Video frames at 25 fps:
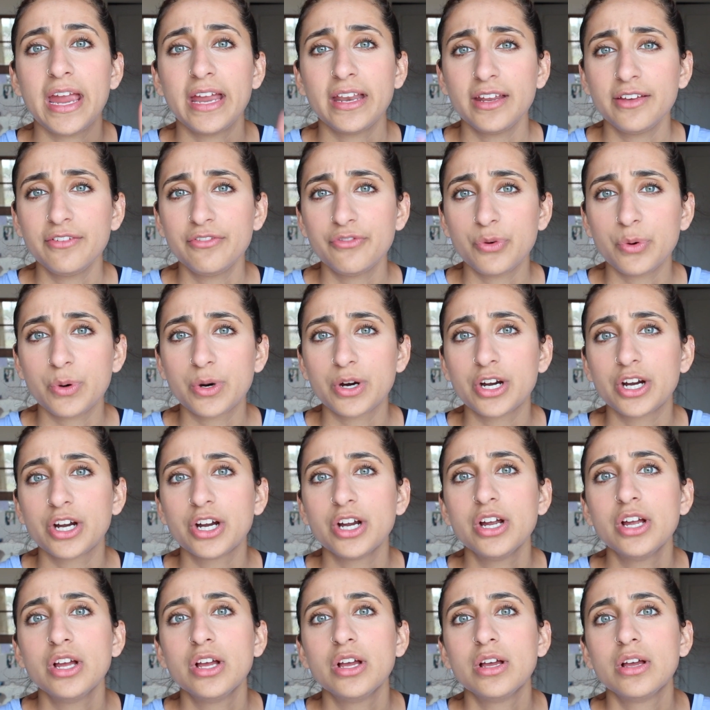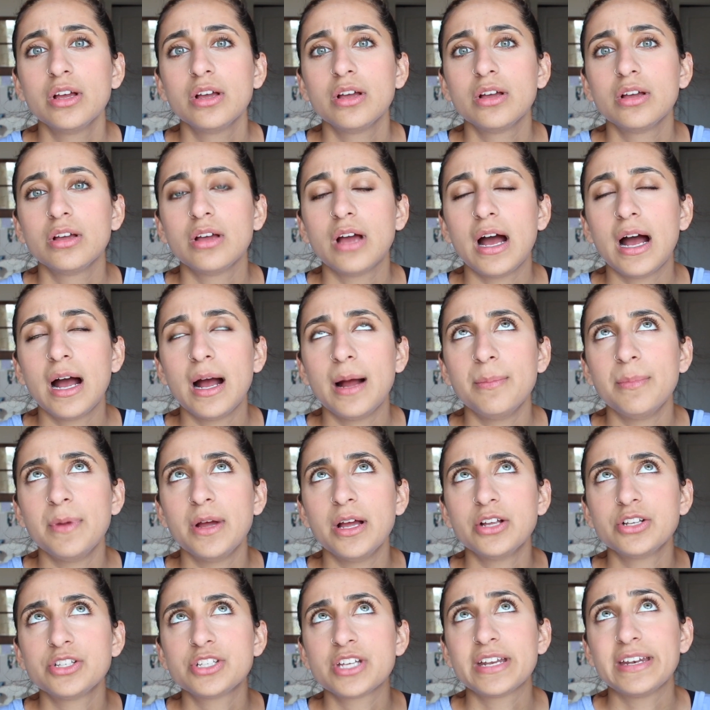84 um,
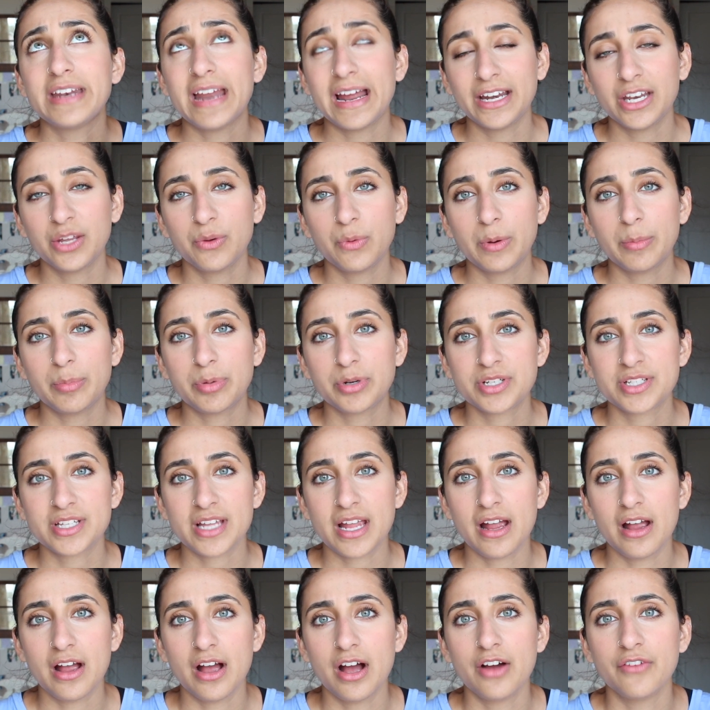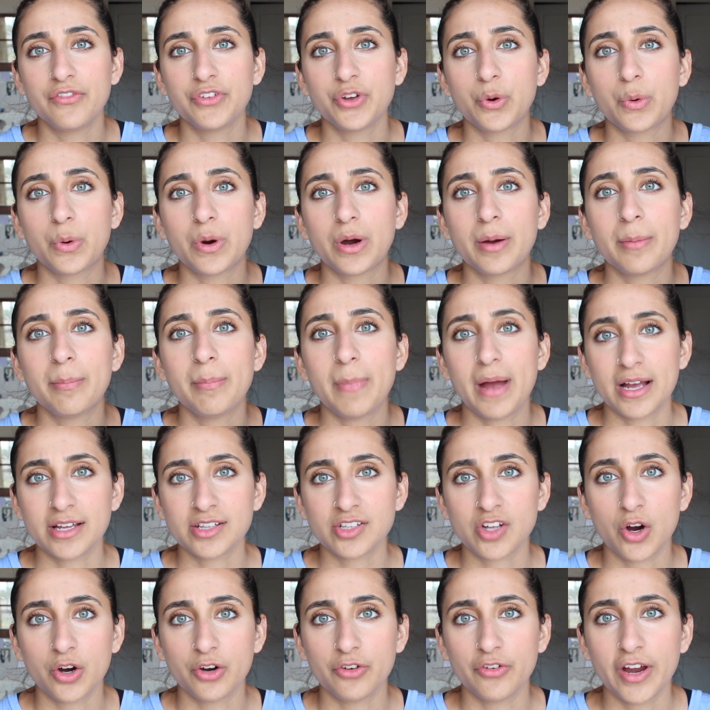to 91% of your
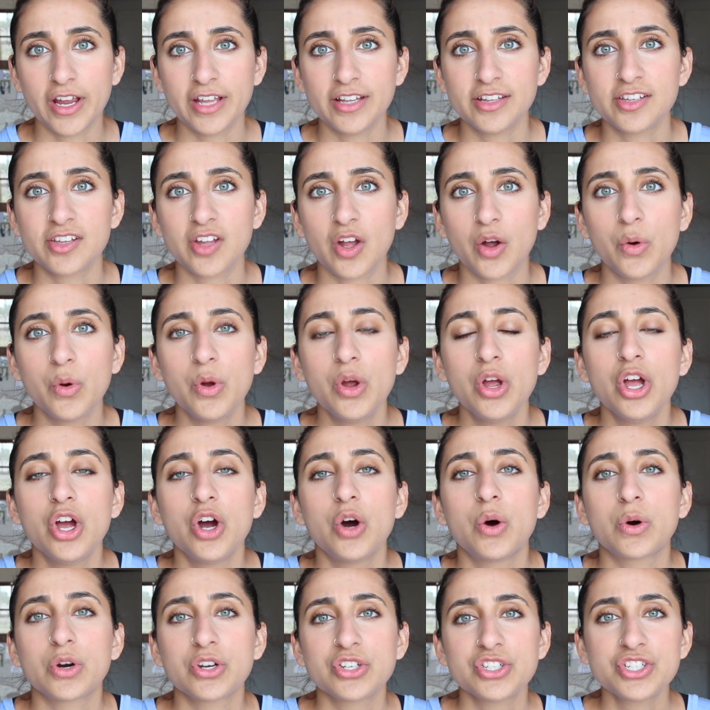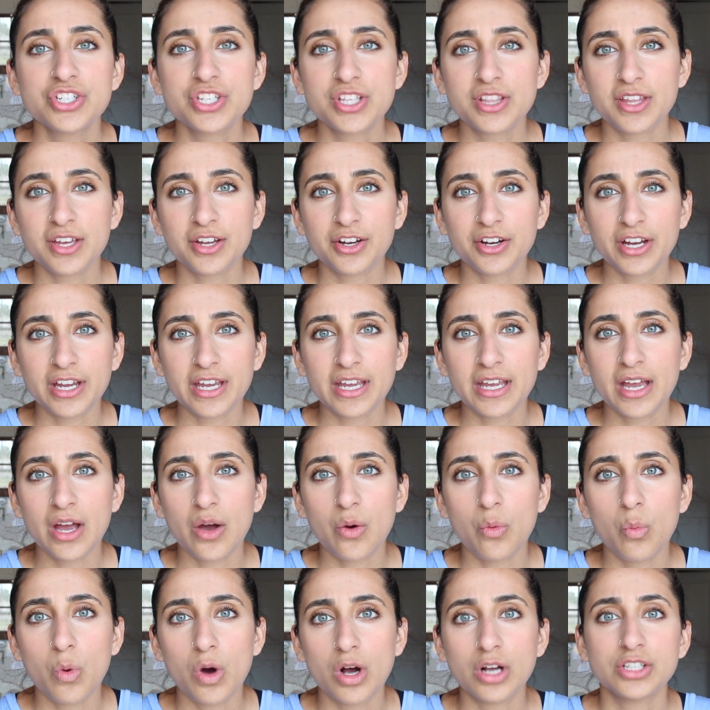max heart rate. So Orange Theory
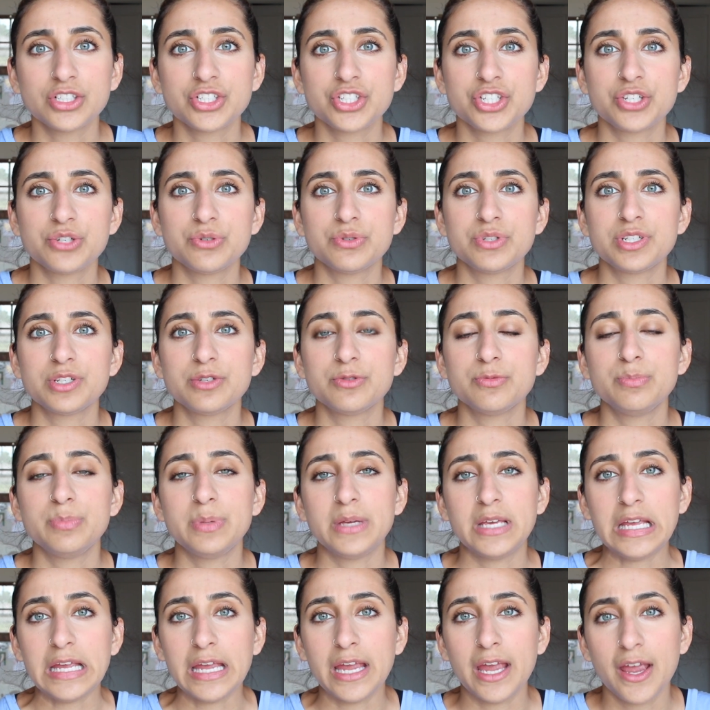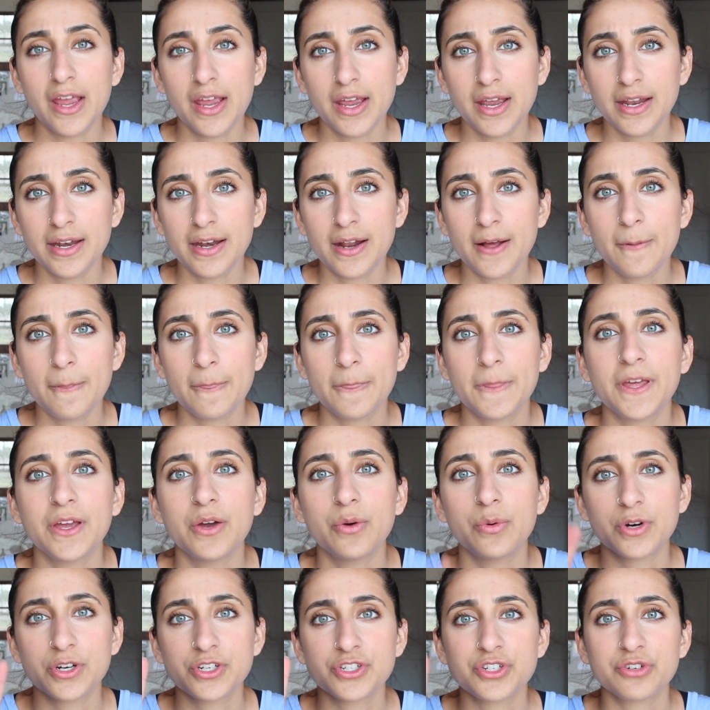wants you to be in
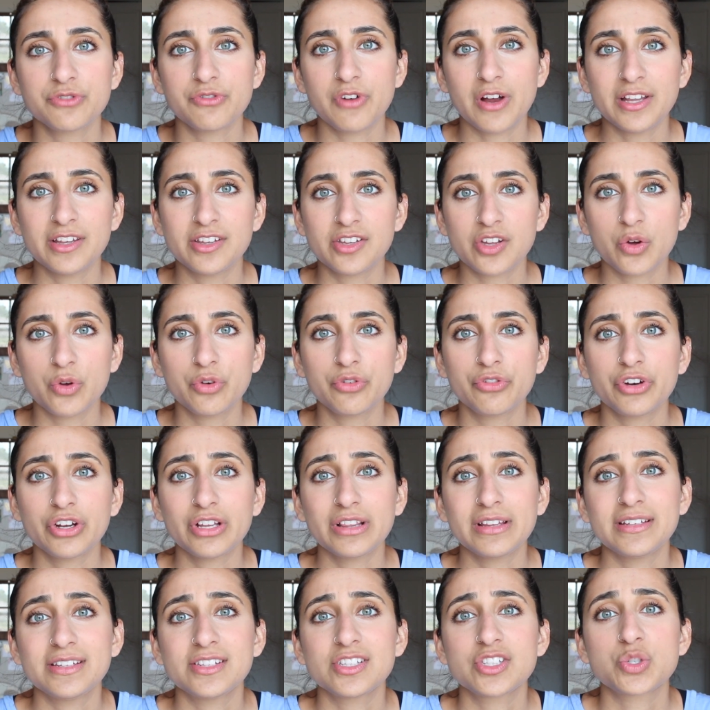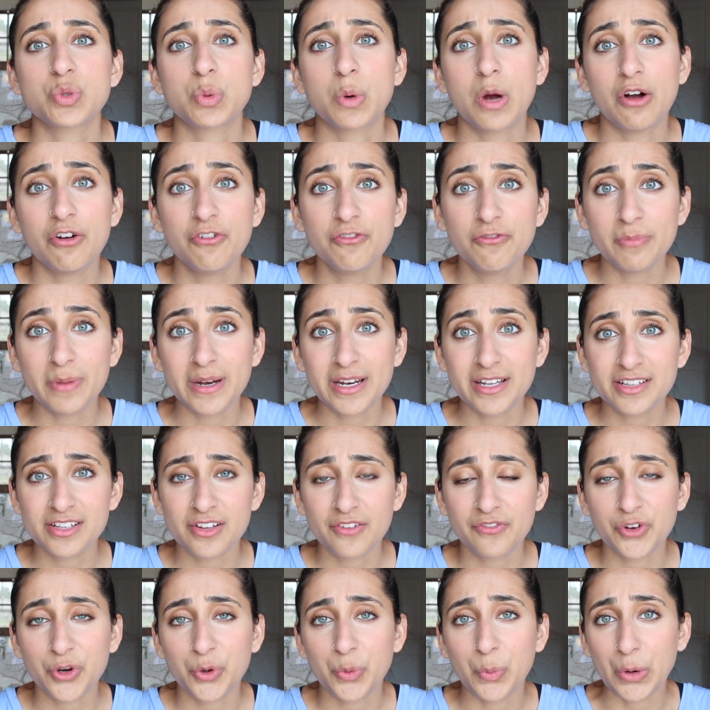the orange or red zone for at least 12
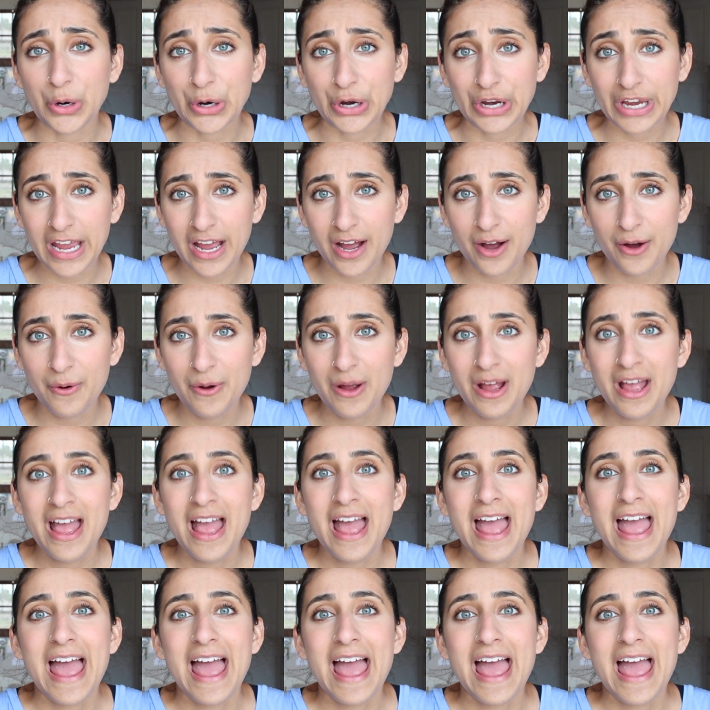minutes of your workout.